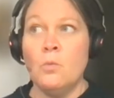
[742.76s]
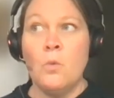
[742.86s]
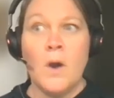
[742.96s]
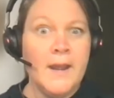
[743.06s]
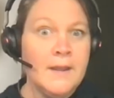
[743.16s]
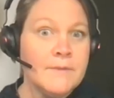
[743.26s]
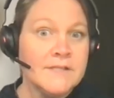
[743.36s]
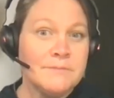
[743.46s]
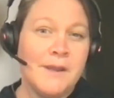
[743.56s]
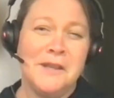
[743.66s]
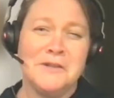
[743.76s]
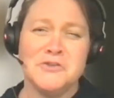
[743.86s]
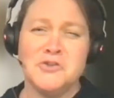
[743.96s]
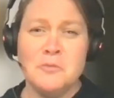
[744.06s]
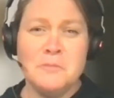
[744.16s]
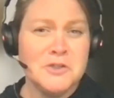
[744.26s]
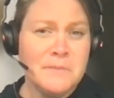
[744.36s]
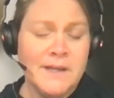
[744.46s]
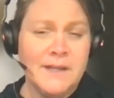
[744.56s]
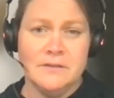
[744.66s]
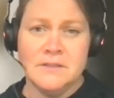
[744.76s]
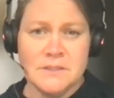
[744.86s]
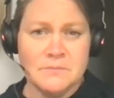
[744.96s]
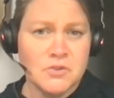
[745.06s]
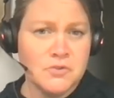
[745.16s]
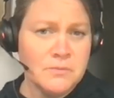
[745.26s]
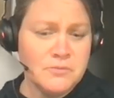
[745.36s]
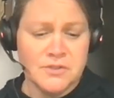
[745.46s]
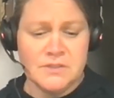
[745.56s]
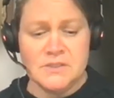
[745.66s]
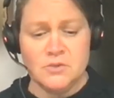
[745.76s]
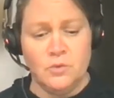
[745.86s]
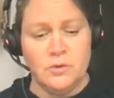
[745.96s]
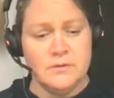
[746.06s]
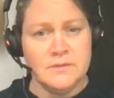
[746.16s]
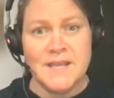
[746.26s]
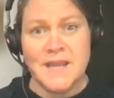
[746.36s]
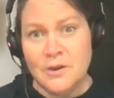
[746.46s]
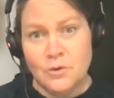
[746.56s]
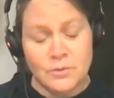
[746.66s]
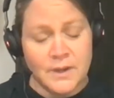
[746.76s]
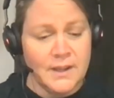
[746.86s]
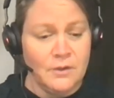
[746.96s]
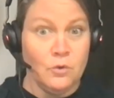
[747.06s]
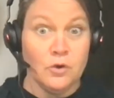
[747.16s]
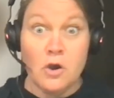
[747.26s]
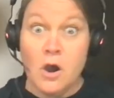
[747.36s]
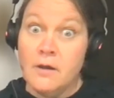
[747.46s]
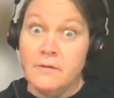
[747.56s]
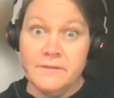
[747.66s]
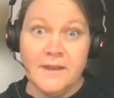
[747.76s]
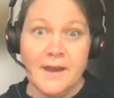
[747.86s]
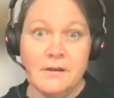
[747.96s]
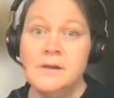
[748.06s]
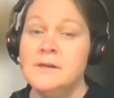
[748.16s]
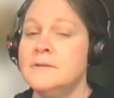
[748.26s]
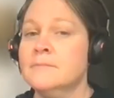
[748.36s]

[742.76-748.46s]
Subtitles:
why am I spending so much money on subscriptions or takeaway or coffee out?